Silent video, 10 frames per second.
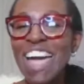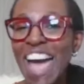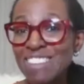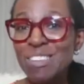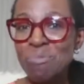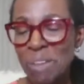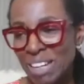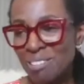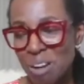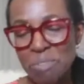I had to
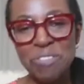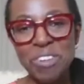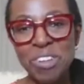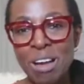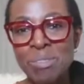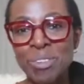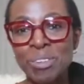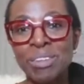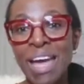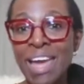pick her up a few times
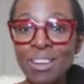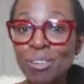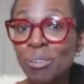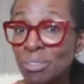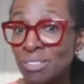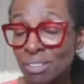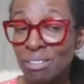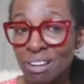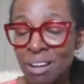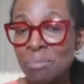on, hey, look,
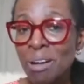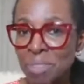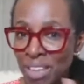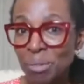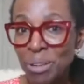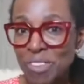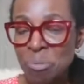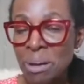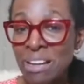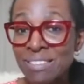I'm equal with
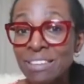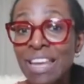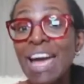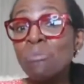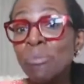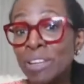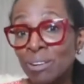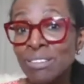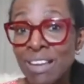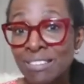this person, and we're
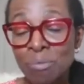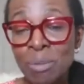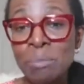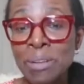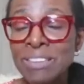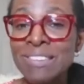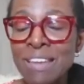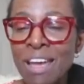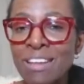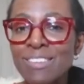contacting people in the
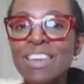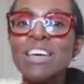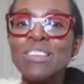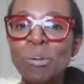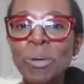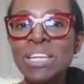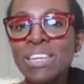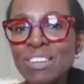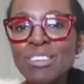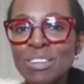States. So we
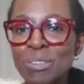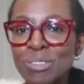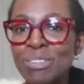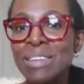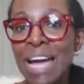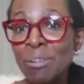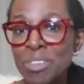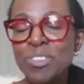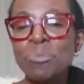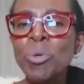need to use
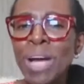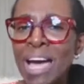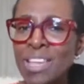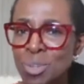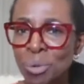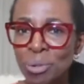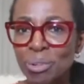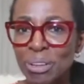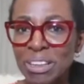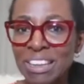language that's more casual